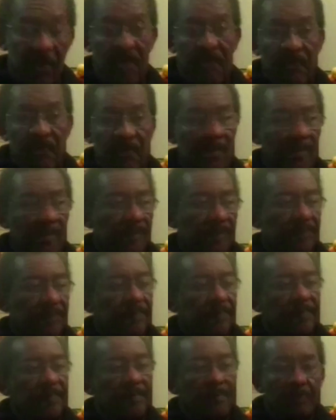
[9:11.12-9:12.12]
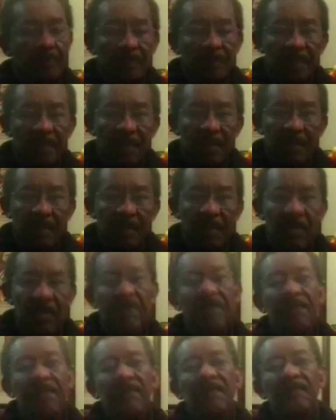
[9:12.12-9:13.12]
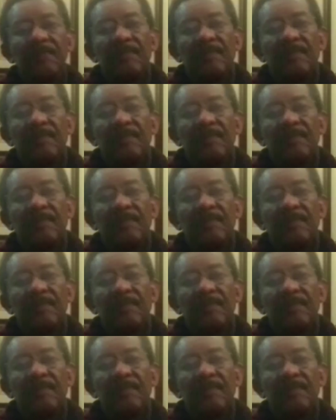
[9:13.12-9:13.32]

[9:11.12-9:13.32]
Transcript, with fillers: friends from David Boys.